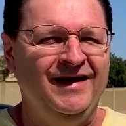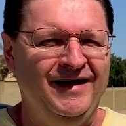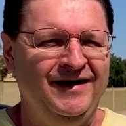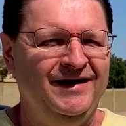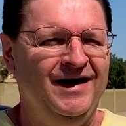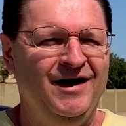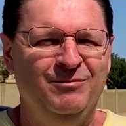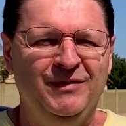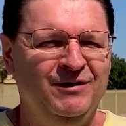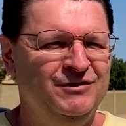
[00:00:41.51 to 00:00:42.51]
And
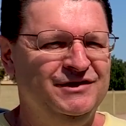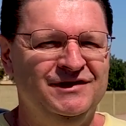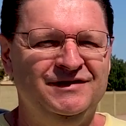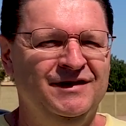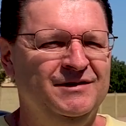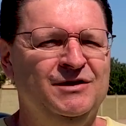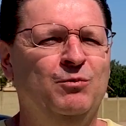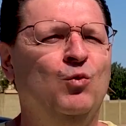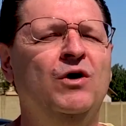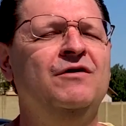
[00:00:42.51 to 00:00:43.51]
it's a
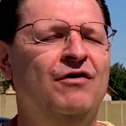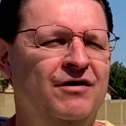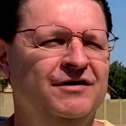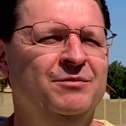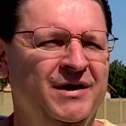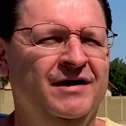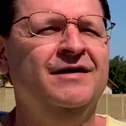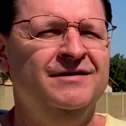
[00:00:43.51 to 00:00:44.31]
work of art to me.